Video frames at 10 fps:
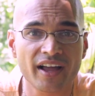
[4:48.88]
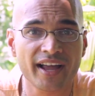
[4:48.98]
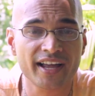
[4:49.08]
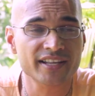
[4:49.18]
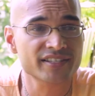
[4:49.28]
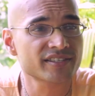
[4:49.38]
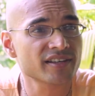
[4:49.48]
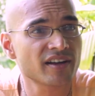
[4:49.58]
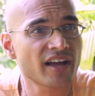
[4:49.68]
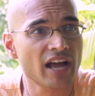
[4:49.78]
as
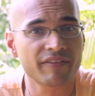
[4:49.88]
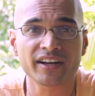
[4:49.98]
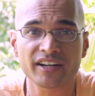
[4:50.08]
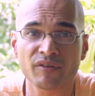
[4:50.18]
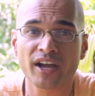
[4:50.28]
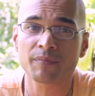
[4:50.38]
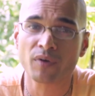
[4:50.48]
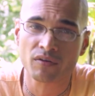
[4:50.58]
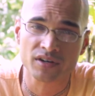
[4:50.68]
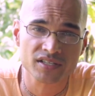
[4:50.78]
uh, having divine
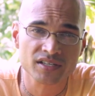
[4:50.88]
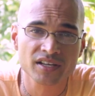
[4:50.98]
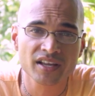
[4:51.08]
powers